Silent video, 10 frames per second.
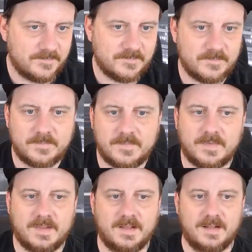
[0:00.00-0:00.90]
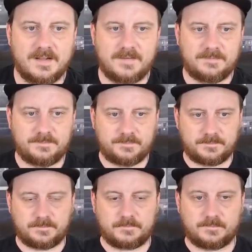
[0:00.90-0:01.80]

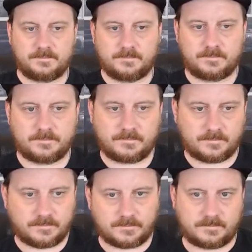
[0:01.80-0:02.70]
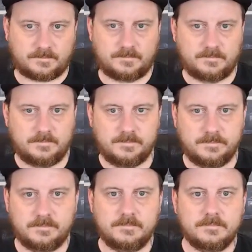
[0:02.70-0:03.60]

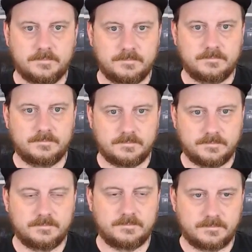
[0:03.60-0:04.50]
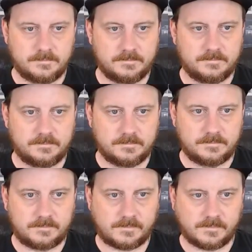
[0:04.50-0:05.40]

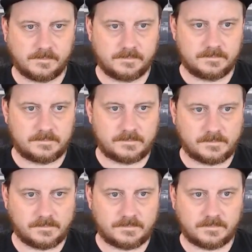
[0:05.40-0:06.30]
(not speaking)